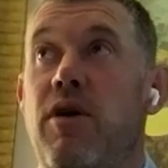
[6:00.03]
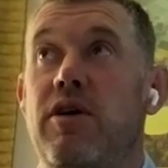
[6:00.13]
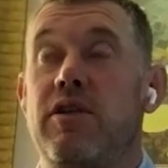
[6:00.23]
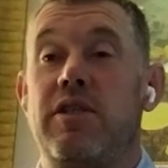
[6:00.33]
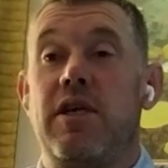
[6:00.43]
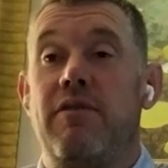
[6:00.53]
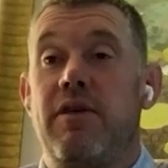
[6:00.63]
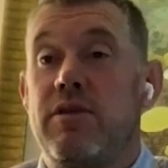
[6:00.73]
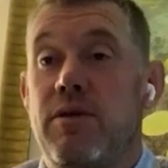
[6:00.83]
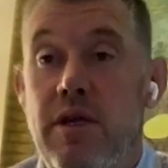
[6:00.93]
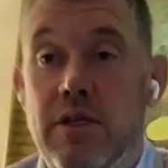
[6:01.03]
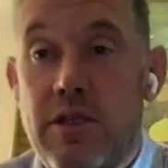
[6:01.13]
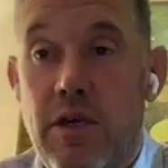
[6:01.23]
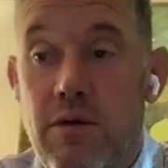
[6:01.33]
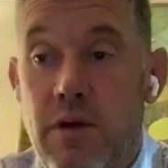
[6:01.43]
what I could see of it as well.
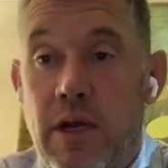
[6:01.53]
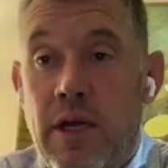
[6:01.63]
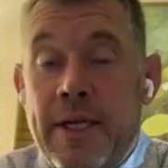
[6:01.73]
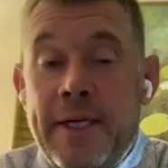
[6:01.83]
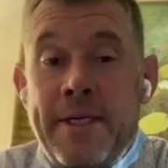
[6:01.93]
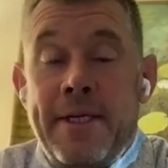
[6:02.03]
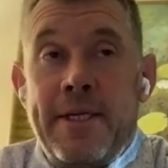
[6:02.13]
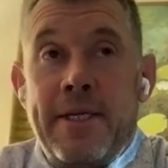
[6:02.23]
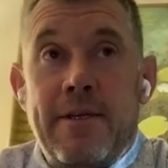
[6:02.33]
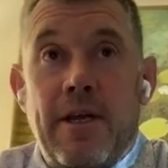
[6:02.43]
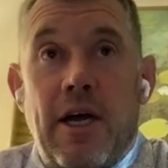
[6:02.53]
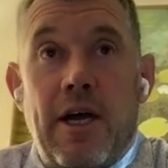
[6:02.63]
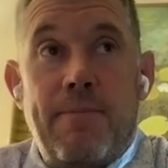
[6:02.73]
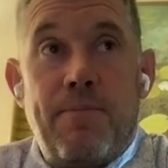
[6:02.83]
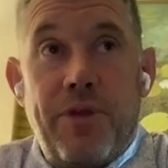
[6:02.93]
So,
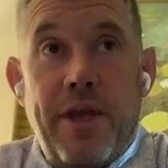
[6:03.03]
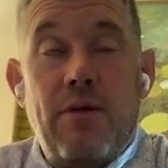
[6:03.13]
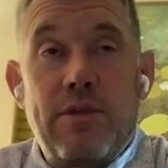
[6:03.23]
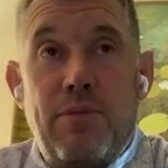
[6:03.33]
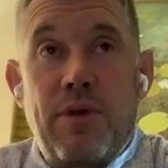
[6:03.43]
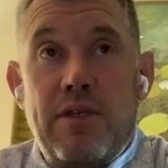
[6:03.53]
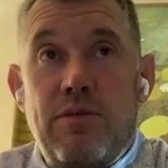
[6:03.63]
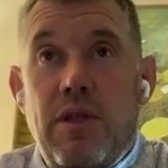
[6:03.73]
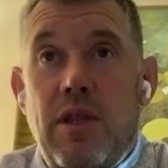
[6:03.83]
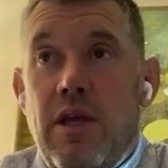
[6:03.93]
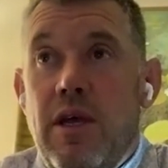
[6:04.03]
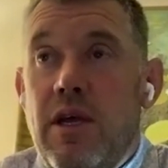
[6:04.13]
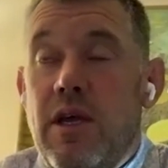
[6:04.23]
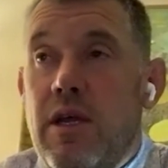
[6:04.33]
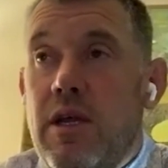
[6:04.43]
yeah, I was impressed with
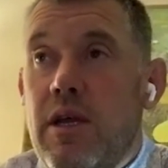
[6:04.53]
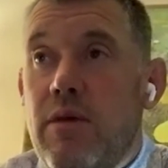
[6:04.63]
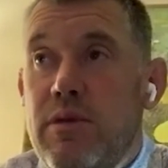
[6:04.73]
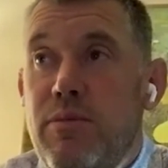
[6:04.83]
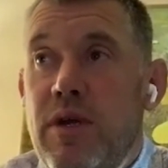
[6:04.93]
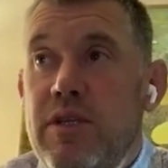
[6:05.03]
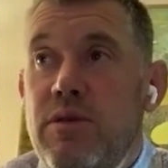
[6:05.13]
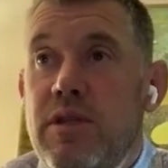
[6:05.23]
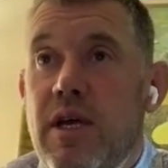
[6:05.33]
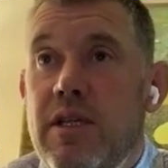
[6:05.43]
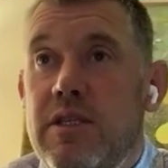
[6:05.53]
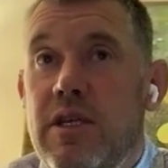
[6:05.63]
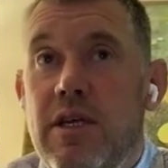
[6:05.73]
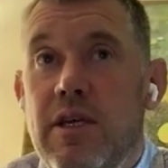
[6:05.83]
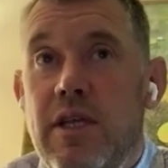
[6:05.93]
that
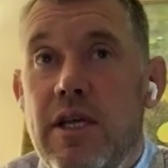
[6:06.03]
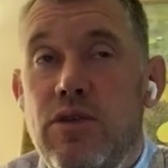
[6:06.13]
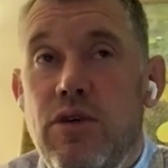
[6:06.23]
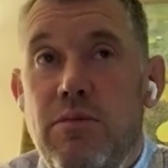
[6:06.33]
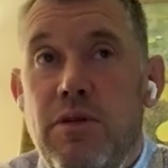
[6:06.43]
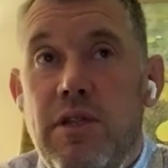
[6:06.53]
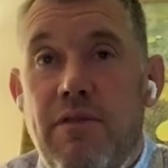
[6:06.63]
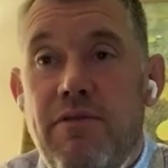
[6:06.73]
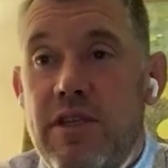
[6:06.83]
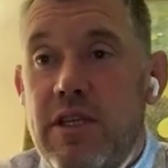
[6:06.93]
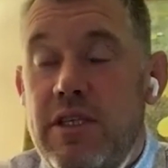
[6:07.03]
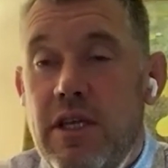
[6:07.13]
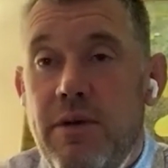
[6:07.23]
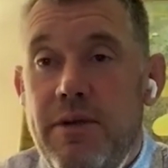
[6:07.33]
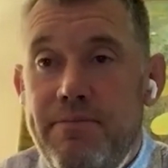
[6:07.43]
tournament and that facility
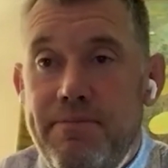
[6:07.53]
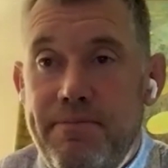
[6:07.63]
that week.